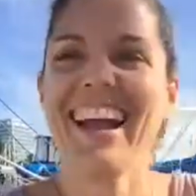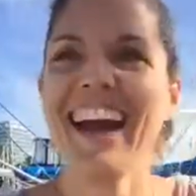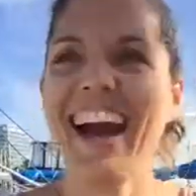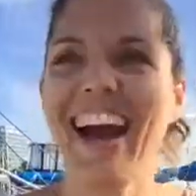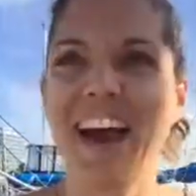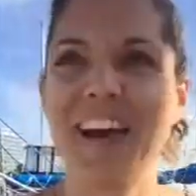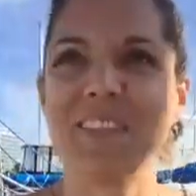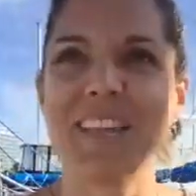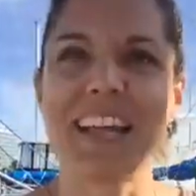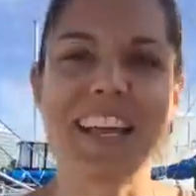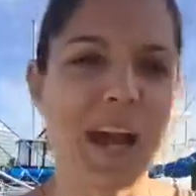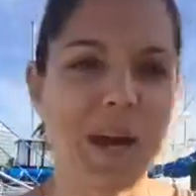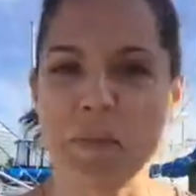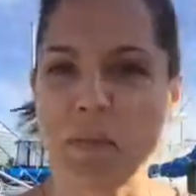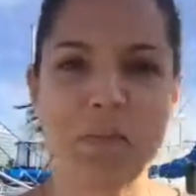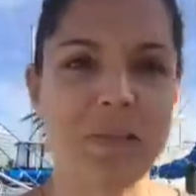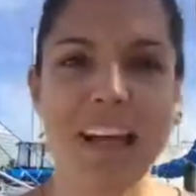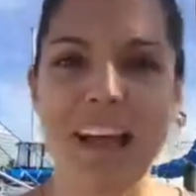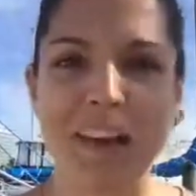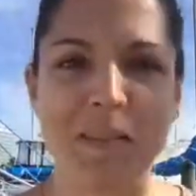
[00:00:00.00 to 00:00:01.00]
I'm like, I'm a
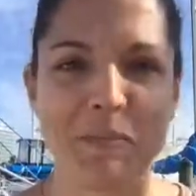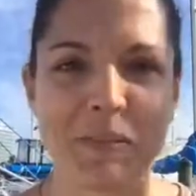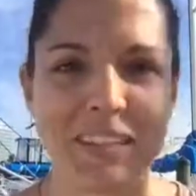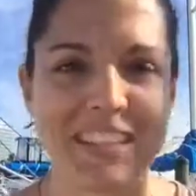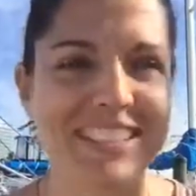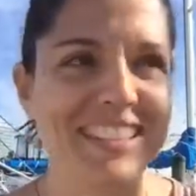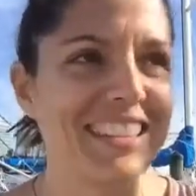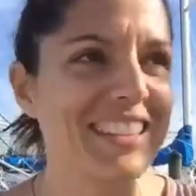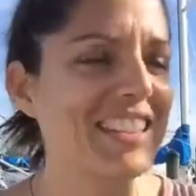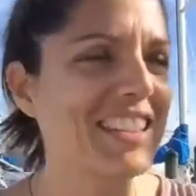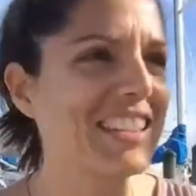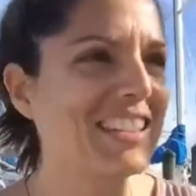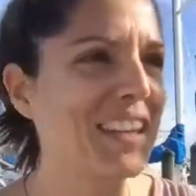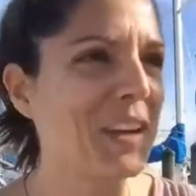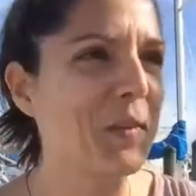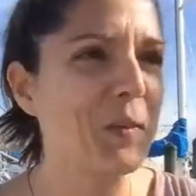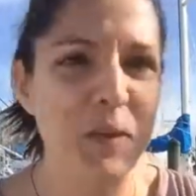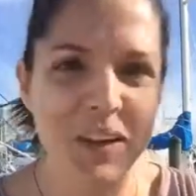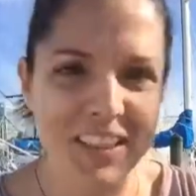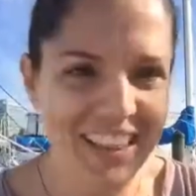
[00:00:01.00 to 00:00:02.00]
platypus. And she's like,
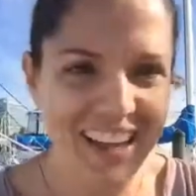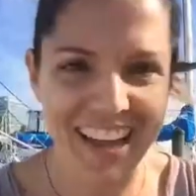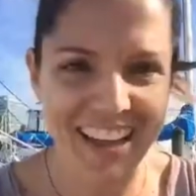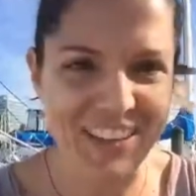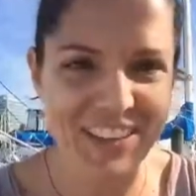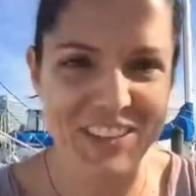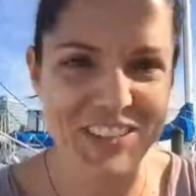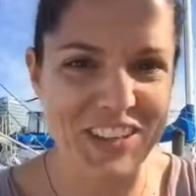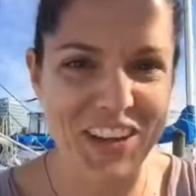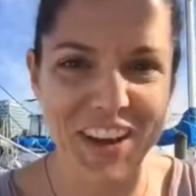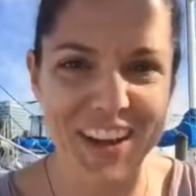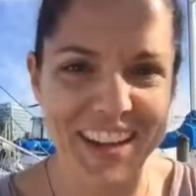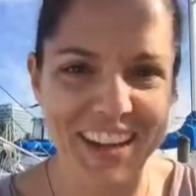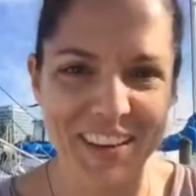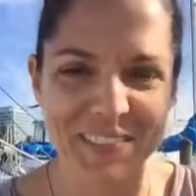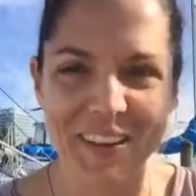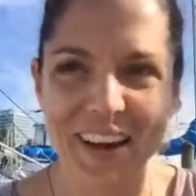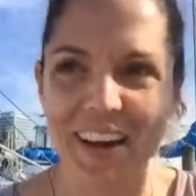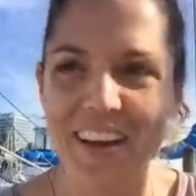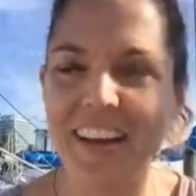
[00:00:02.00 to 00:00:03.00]
what the hell are you talking
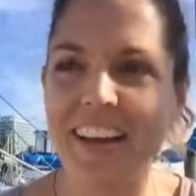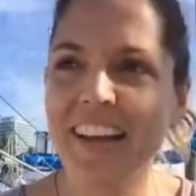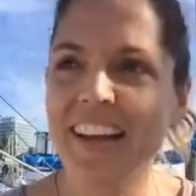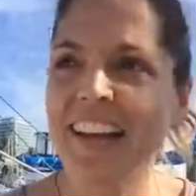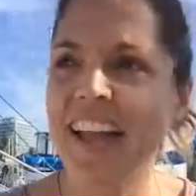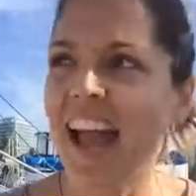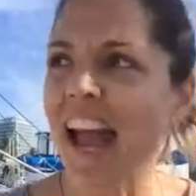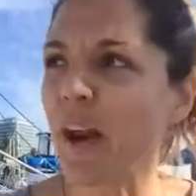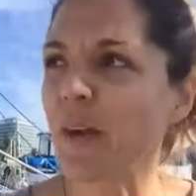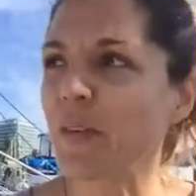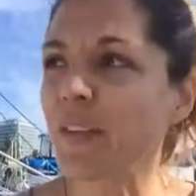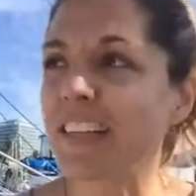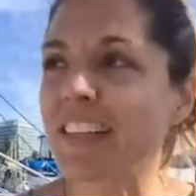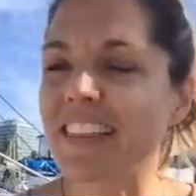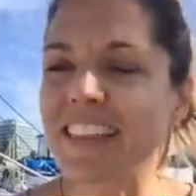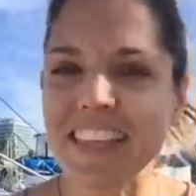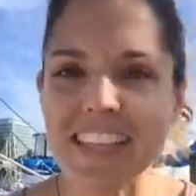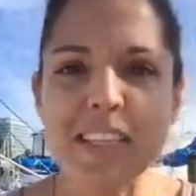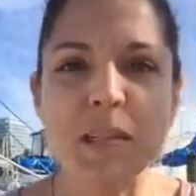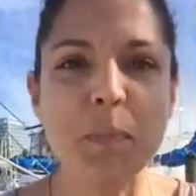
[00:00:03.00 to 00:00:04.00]
about? And I was like,
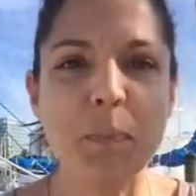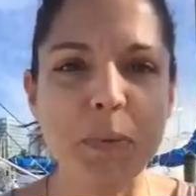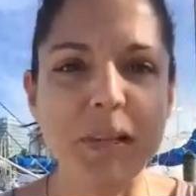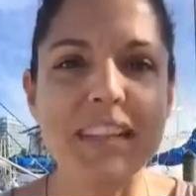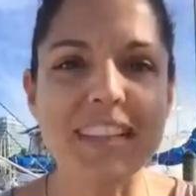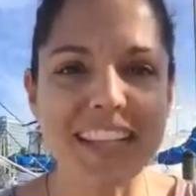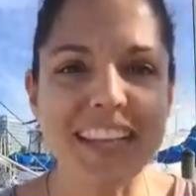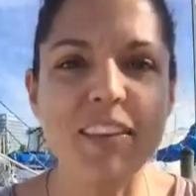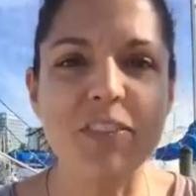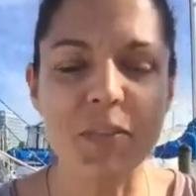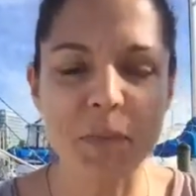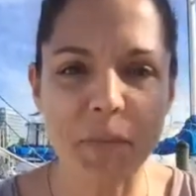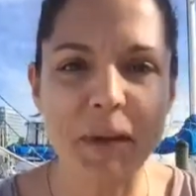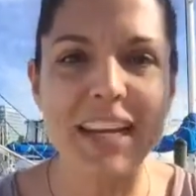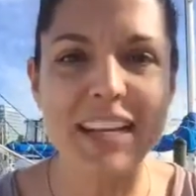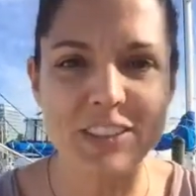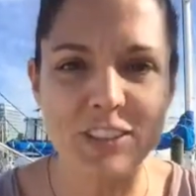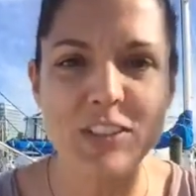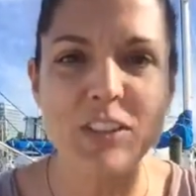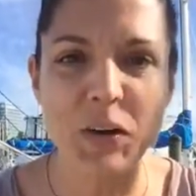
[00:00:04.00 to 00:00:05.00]
this belief
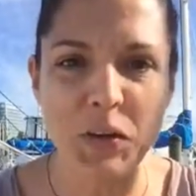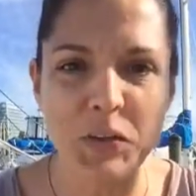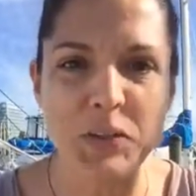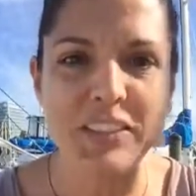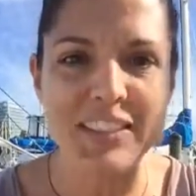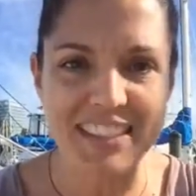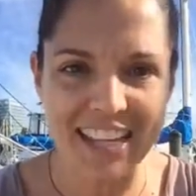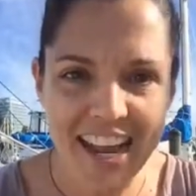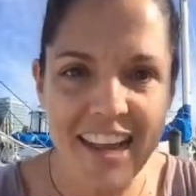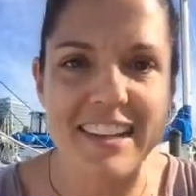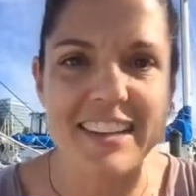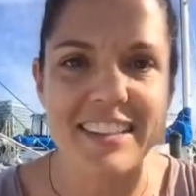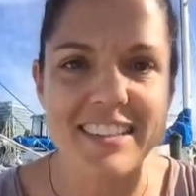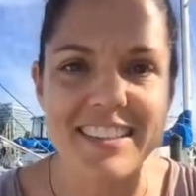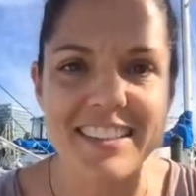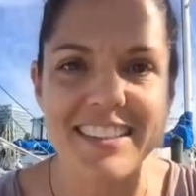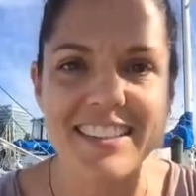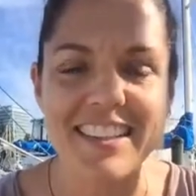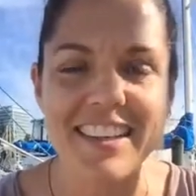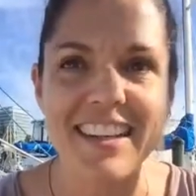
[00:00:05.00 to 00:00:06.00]
makes no
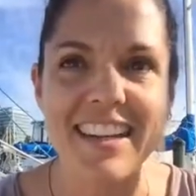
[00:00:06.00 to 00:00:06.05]
sense.